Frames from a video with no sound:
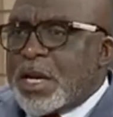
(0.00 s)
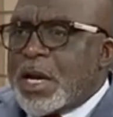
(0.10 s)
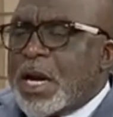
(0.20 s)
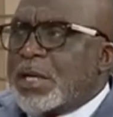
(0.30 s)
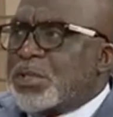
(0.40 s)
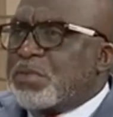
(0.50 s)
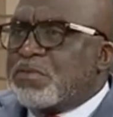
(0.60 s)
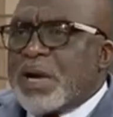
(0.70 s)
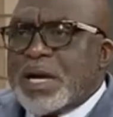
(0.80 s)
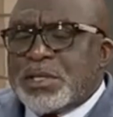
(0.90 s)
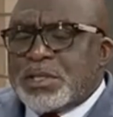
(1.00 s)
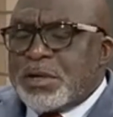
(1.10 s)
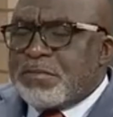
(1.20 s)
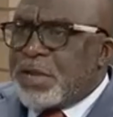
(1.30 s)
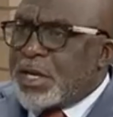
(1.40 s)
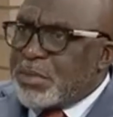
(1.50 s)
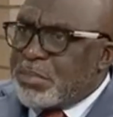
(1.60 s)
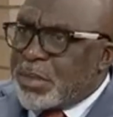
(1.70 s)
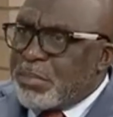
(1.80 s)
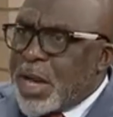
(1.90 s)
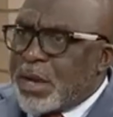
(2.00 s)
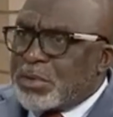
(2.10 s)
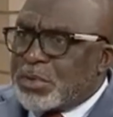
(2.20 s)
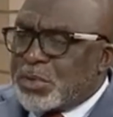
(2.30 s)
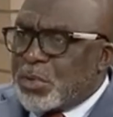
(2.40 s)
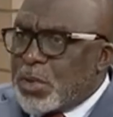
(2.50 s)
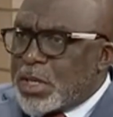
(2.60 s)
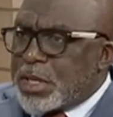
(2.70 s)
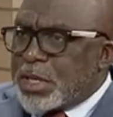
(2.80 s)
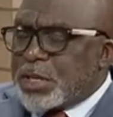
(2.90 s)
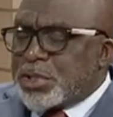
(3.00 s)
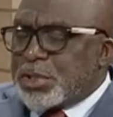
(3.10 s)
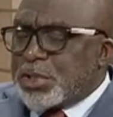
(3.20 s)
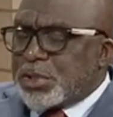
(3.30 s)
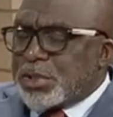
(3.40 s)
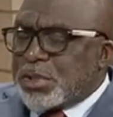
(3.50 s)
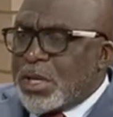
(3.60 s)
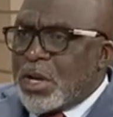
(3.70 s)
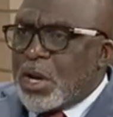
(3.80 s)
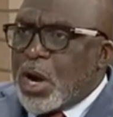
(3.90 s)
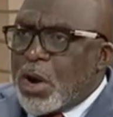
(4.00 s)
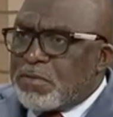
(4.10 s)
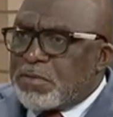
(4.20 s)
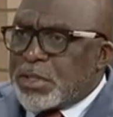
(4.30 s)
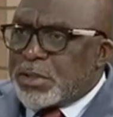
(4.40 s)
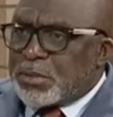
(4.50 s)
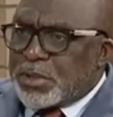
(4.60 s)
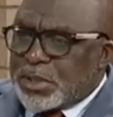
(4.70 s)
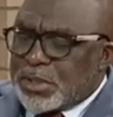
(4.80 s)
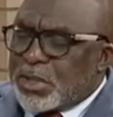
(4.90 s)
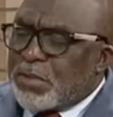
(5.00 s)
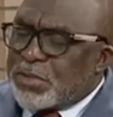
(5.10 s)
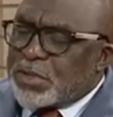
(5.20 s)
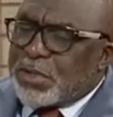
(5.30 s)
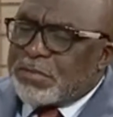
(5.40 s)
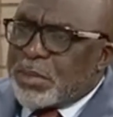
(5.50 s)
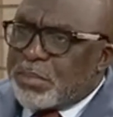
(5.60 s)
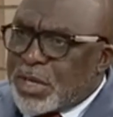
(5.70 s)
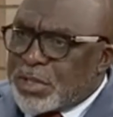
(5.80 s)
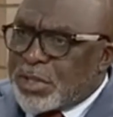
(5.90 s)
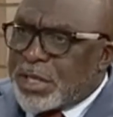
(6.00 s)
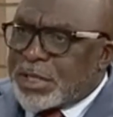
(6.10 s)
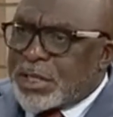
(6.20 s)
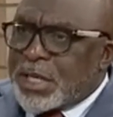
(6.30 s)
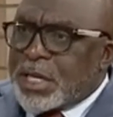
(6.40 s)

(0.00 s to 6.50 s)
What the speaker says: had to fight a very big battle to win the national office, which is the office of the president,